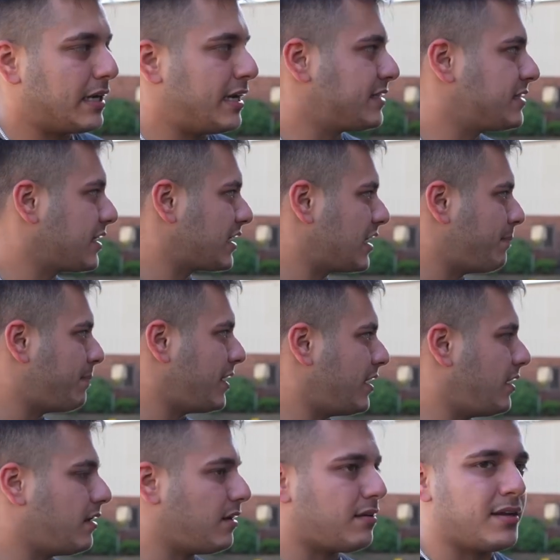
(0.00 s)
isn't gonna
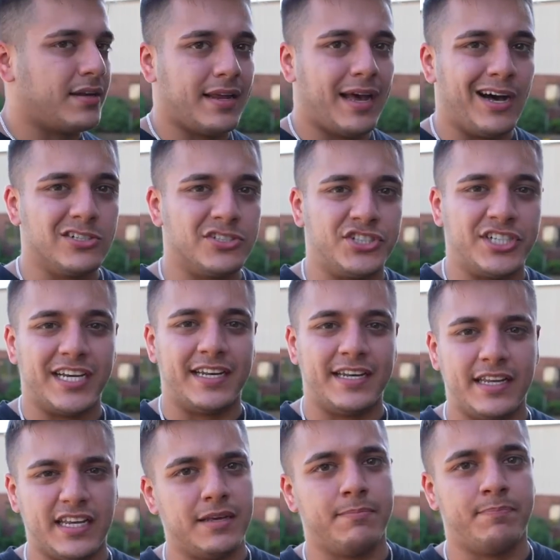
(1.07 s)
be an
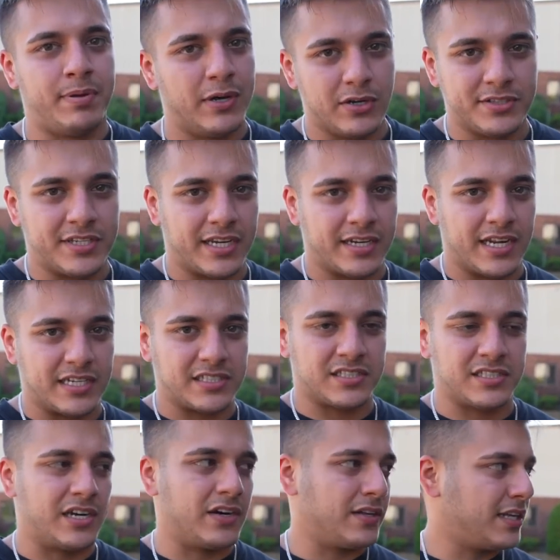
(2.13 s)
LGND building
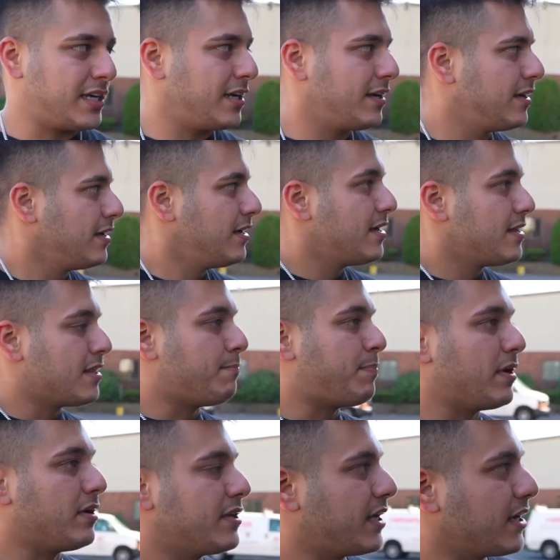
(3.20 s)
necessarily. The
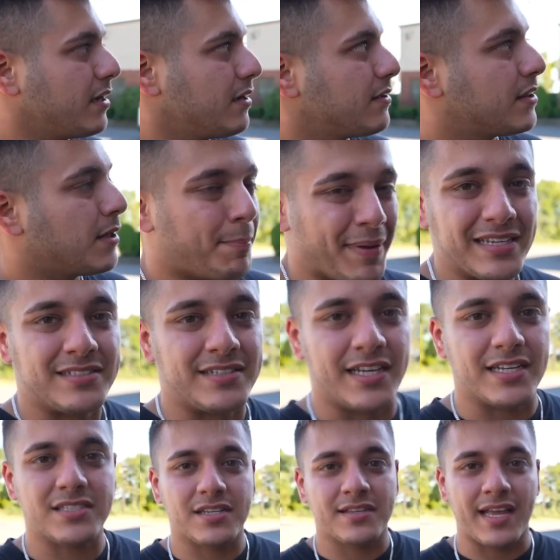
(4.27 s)
building, the
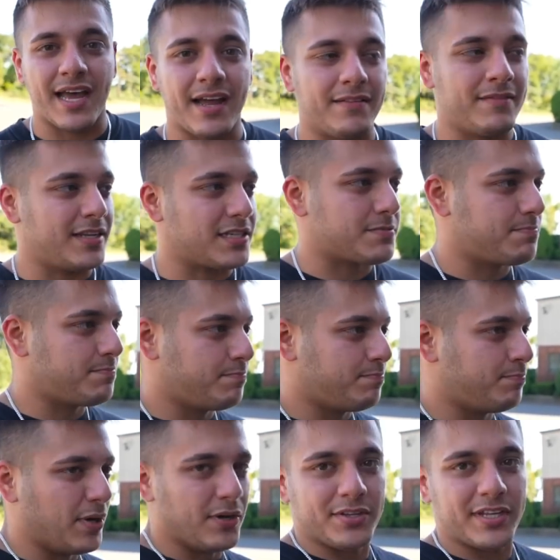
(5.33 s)
business that this
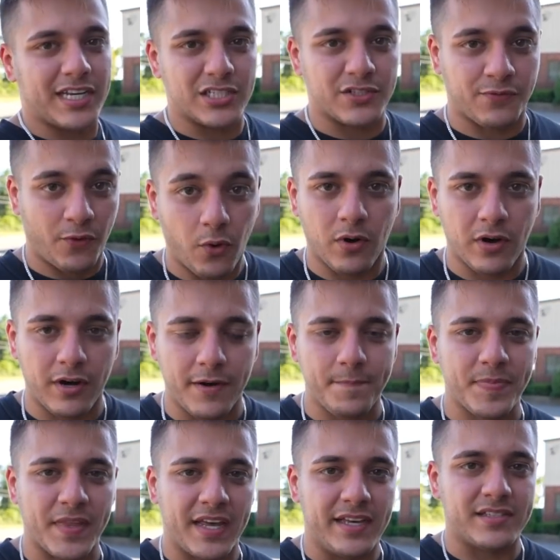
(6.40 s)
building is for,
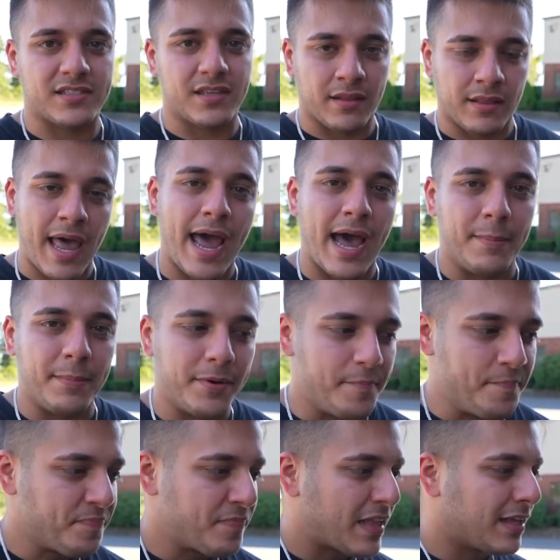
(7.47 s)
is the lab.
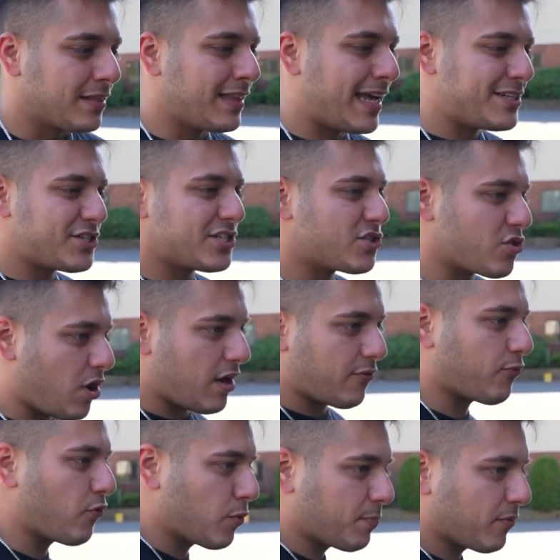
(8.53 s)
Legends
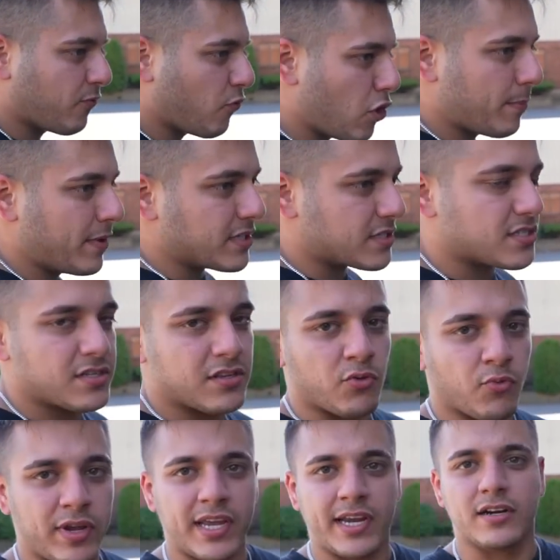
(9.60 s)
Off-Road Performance,
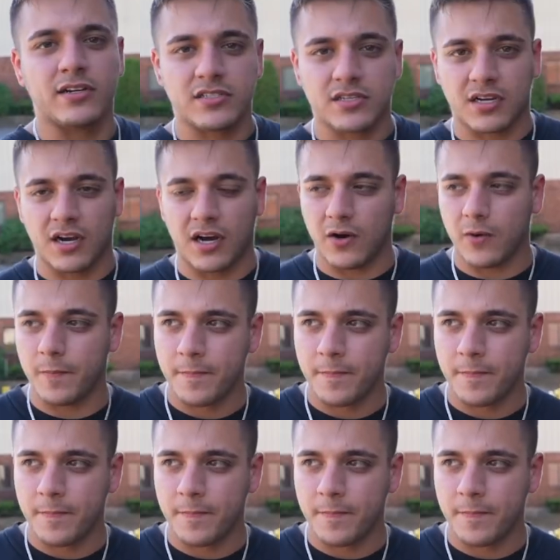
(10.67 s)
3 years ago.